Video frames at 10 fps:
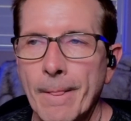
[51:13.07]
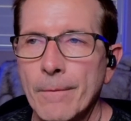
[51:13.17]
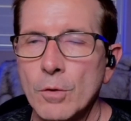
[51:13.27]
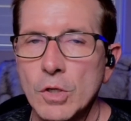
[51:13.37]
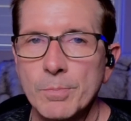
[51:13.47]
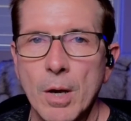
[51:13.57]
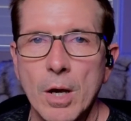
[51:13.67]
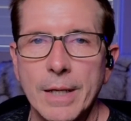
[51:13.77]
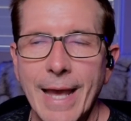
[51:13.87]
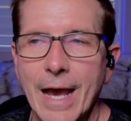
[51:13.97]

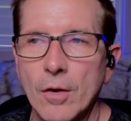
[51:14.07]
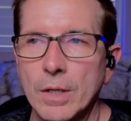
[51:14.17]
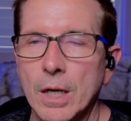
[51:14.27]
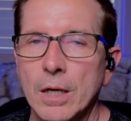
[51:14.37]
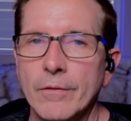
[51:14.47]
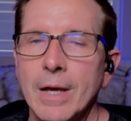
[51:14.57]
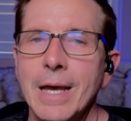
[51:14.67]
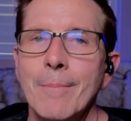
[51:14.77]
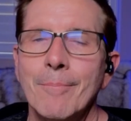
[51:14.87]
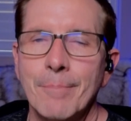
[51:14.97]
Respond out of
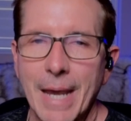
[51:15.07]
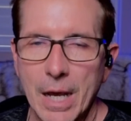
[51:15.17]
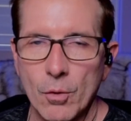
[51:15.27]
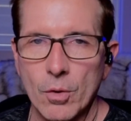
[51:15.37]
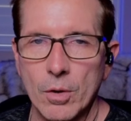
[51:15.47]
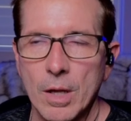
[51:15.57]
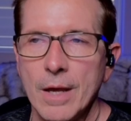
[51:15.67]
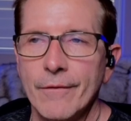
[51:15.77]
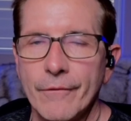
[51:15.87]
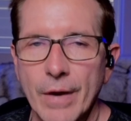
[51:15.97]
power.
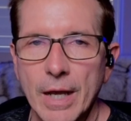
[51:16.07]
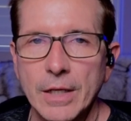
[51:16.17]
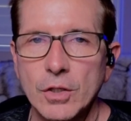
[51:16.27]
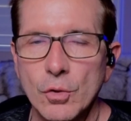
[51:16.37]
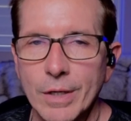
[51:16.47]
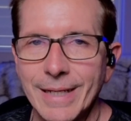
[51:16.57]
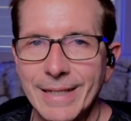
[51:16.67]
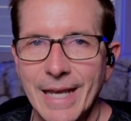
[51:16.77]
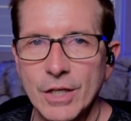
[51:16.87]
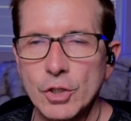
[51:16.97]
Find your
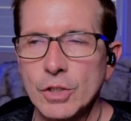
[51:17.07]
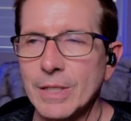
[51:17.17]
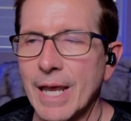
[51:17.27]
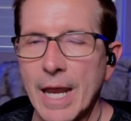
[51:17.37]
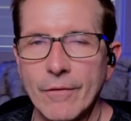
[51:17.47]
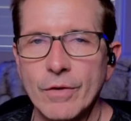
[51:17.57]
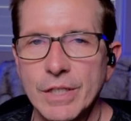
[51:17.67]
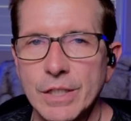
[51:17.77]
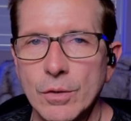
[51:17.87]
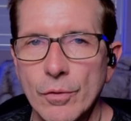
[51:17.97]
connection to every
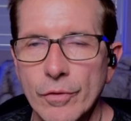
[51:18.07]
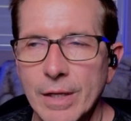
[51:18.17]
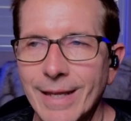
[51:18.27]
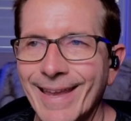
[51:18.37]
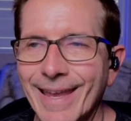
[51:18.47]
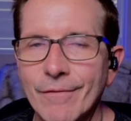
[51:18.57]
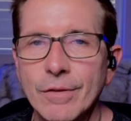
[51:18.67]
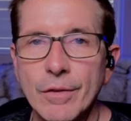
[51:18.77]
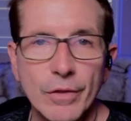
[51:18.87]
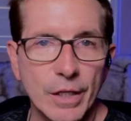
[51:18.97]
single thing, even
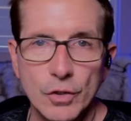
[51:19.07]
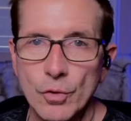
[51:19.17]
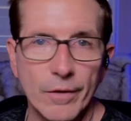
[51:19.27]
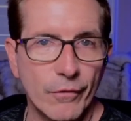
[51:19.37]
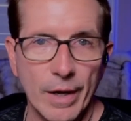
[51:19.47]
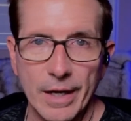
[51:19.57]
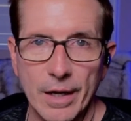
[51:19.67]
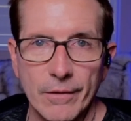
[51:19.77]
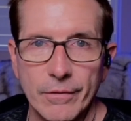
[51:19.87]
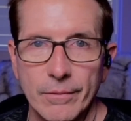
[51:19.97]
the things you're afraid
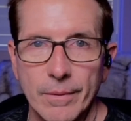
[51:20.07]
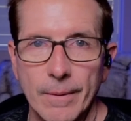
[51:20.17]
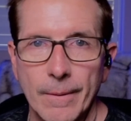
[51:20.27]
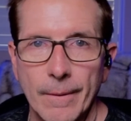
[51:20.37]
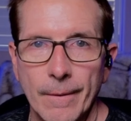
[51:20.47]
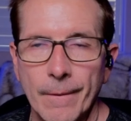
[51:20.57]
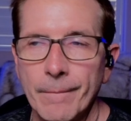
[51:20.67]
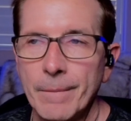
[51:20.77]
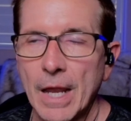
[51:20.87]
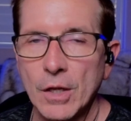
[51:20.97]
of.
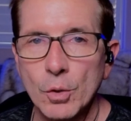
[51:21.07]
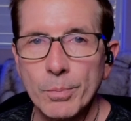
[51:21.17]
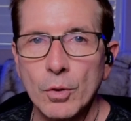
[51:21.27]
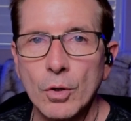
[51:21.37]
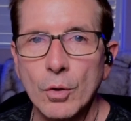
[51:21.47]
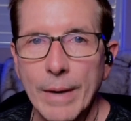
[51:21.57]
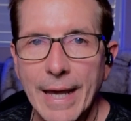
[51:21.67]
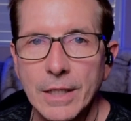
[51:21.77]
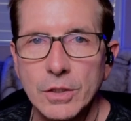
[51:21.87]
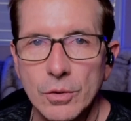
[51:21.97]
And you pull
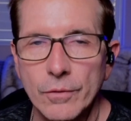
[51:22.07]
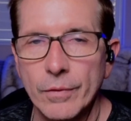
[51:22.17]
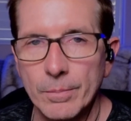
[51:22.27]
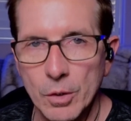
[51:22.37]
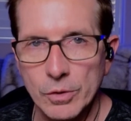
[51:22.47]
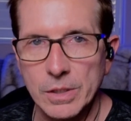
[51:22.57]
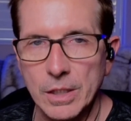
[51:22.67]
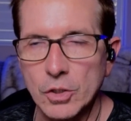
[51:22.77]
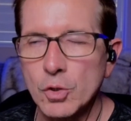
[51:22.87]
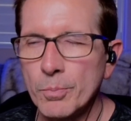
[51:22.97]
gratitude from those
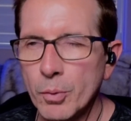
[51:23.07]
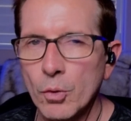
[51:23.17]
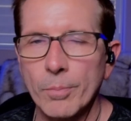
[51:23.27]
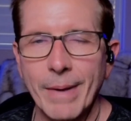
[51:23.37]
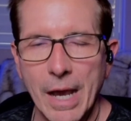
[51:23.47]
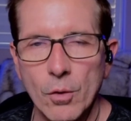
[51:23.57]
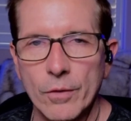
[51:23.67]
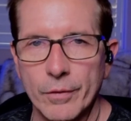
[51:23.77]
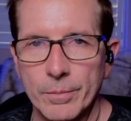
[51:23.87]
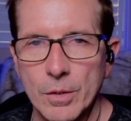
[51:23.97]
things. You pull power
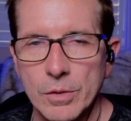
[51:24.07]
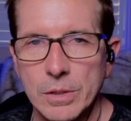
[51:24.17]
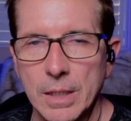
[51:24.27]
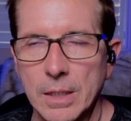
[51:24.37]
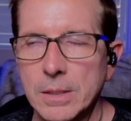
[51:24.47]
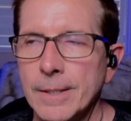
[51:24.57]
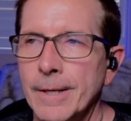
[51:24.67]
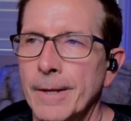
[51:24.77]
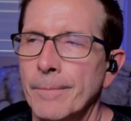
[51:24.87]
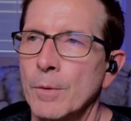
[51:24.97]
from those things.
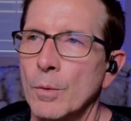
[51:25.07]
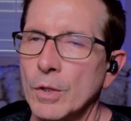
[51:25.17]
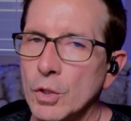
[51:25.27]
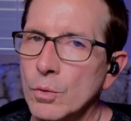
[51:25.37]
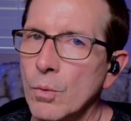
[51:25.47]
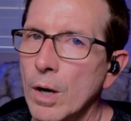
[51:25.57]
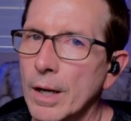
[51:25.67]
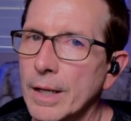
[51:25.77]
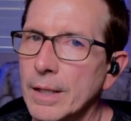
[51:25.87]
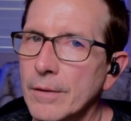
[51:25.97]
When you
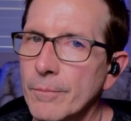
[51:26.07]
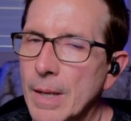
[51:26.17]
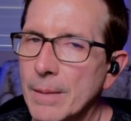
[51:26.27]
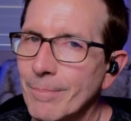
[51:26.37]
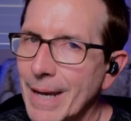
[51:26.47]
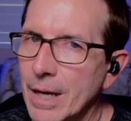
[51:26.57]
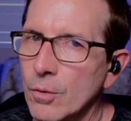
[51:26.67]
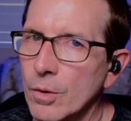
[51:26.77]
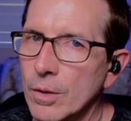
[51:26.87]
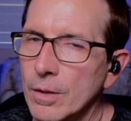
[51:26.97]
walk in
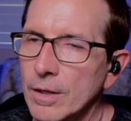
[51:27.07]
power,